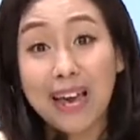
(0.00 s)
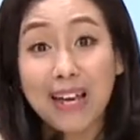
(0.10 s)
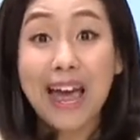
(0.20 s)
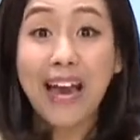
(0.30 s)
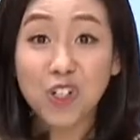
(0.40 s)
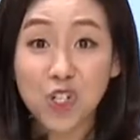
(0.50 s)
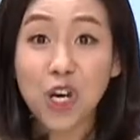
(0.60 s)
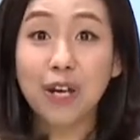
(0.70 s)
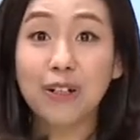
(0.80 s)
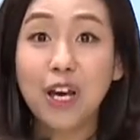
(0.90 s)

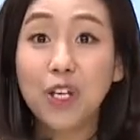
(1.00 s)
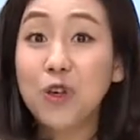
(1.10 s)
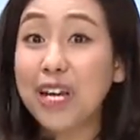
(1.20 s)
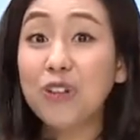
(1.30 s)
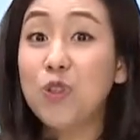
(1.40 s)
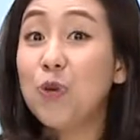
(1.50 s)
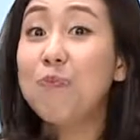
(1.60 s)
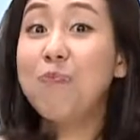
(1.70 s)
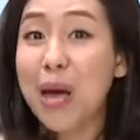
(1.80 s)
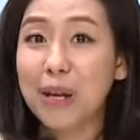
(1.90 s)
action. You can do
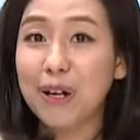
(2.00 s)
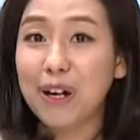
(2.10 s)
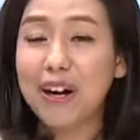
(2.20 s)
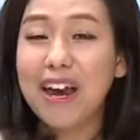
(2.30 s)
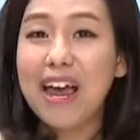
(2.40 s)
better.